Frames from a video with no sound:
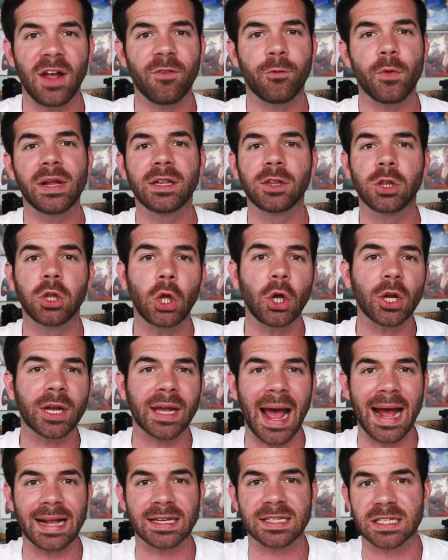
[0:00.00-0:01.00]
If we
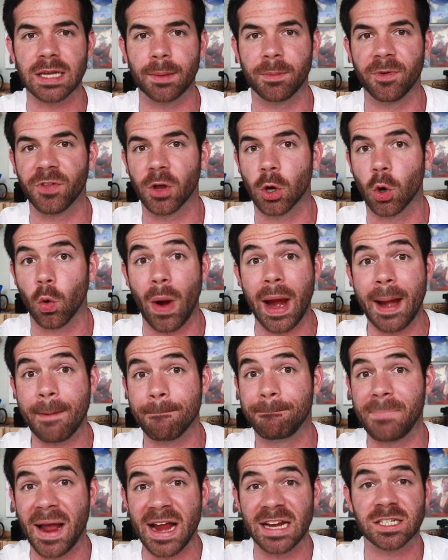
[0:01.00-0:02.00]
look at some of the
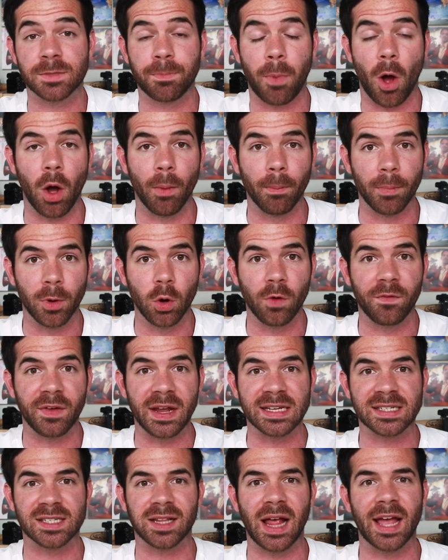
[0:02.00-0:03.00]
great baseball movies,